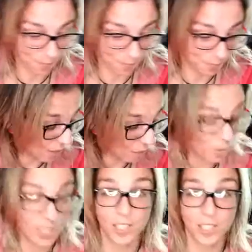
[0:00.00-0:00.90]
If you want
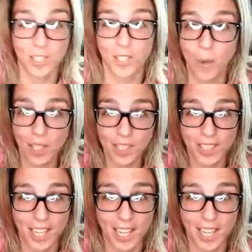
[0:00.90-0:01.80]
to do that while you
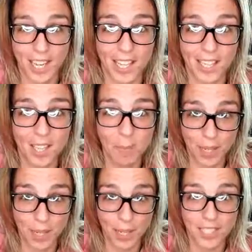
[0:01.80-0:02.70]
can, it's the
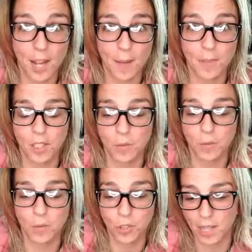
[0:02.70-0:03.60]
best time to
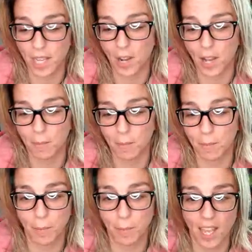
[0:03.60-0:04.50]
subscribe now and be a part of
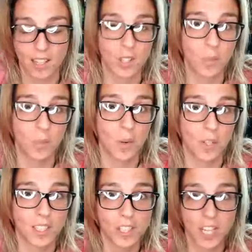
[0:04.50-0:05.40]
that, because once this
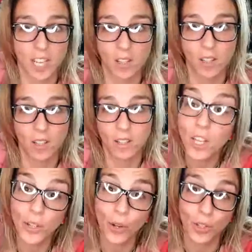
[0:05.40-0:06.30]
channel
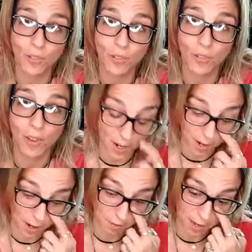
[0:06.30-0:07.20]
goes farther
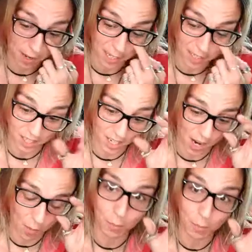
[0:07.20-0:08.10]
and faster, I
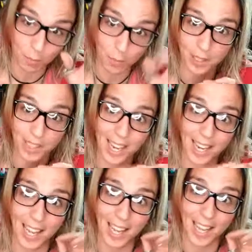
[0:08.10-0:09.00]
won't be able to get
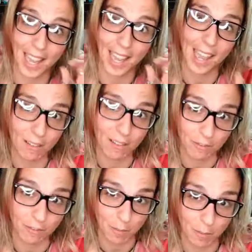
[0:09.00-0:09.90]

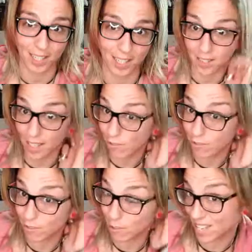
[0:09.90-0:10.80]
everybody in.
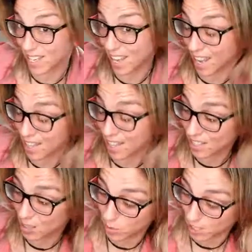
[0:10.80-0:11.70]
Everybody that asks, it will
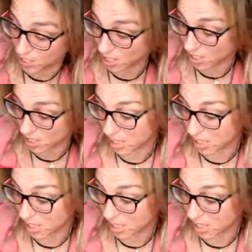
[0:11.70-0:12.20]
be just like